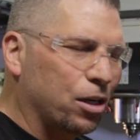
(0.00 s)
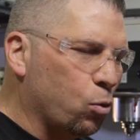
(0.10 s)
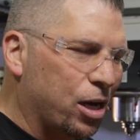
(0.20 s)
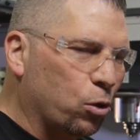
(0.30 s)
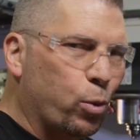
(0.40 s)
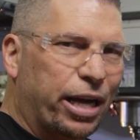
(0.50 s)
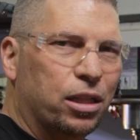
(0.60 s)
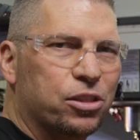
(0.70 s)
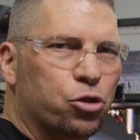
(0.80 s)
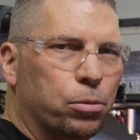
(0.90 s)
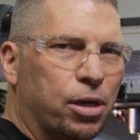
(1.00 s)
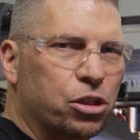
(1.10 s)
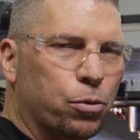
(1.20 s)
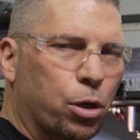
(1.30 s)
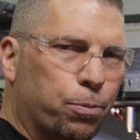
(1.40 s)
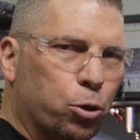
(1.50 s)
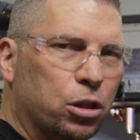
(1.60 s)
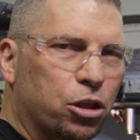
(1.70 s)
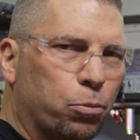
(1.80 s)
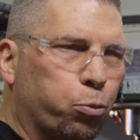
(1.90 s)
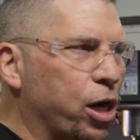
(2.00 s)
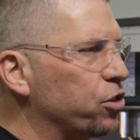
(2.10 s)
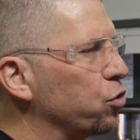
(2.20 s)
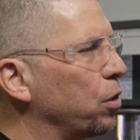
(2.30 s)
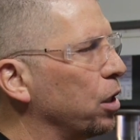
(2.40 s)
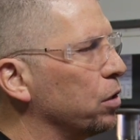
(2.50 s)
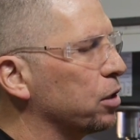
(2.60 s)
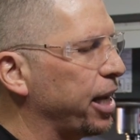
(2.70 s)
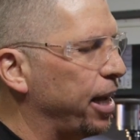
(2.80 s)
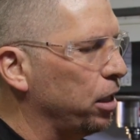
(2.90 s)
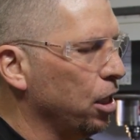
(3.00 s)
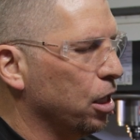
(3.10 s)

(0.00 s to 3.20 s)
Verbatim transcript: I don't want it wiggling too much. I wanna put a little pressure on it, okay?